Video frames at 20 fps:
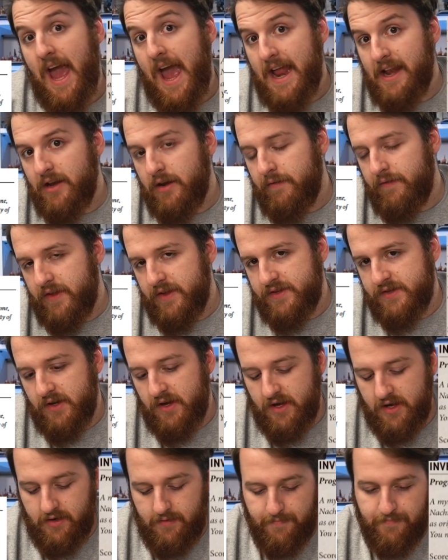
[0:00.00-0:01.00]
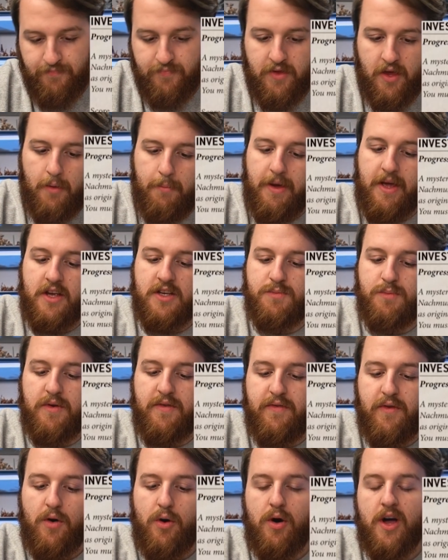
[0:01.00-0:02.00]
end of the turn. Because
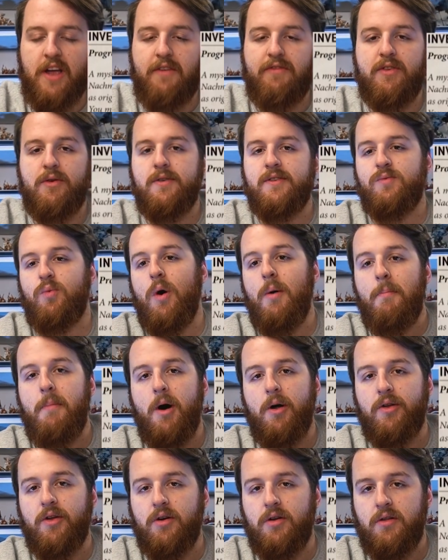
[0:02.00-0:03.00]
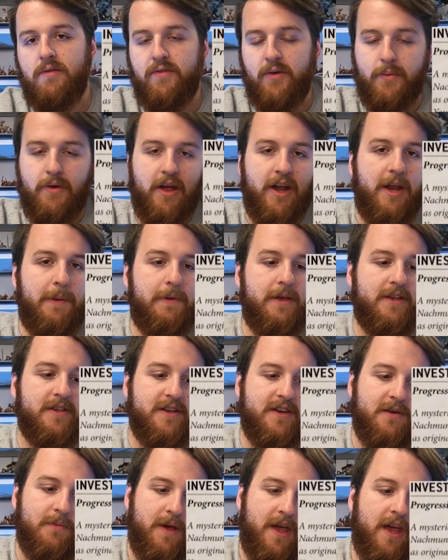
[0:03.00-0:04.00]
before, if there was one model from your enemy's
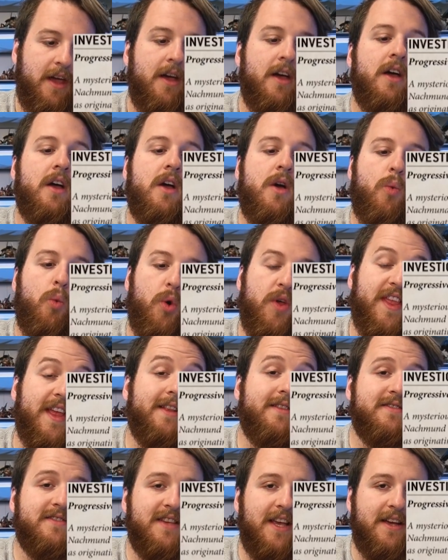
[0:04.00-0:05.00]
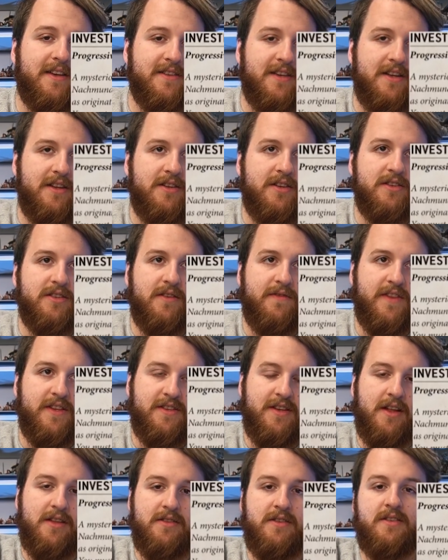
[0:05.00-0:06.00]
army within 6 inches of the
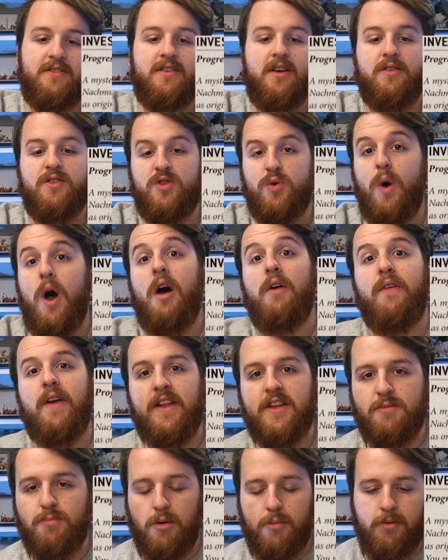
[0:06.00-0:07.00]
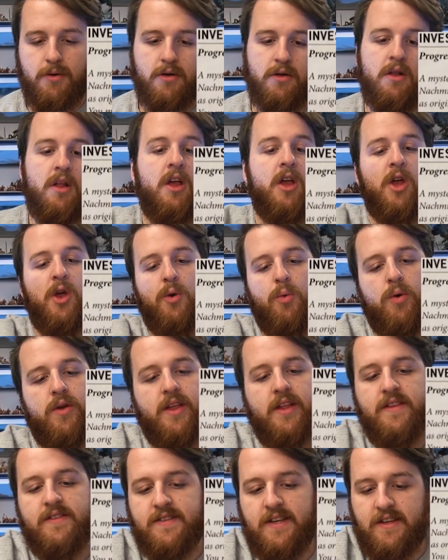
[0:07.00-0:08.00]
centre, so 12-inch bubble
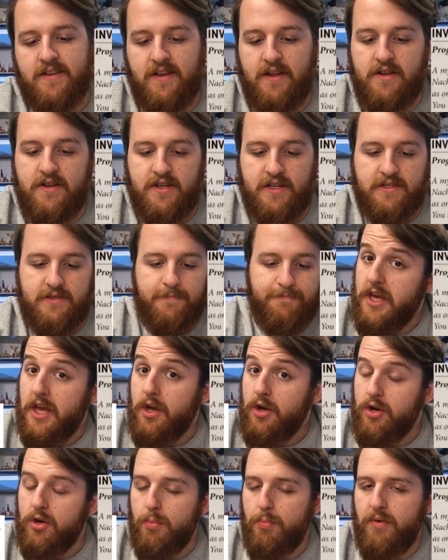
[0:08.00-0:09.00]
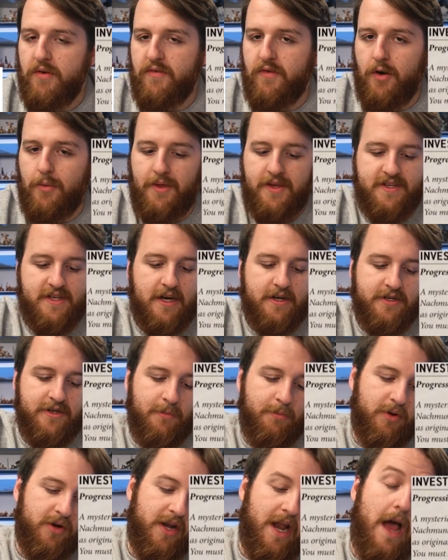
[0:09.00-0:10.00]
within 6 inches, you couldn't perform this
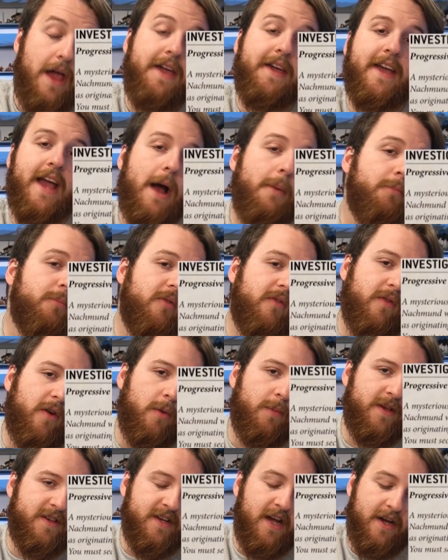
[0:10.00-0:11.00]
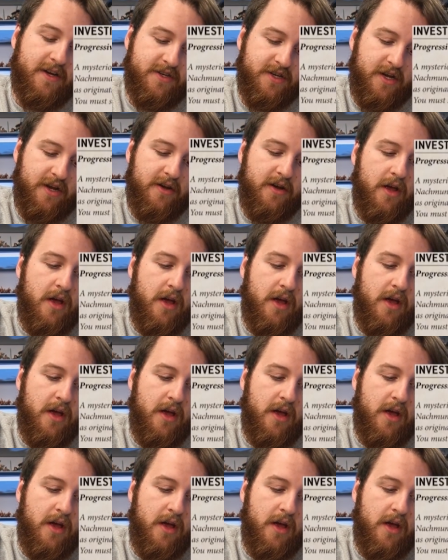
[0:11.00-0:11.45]
action. But now you can perform this action,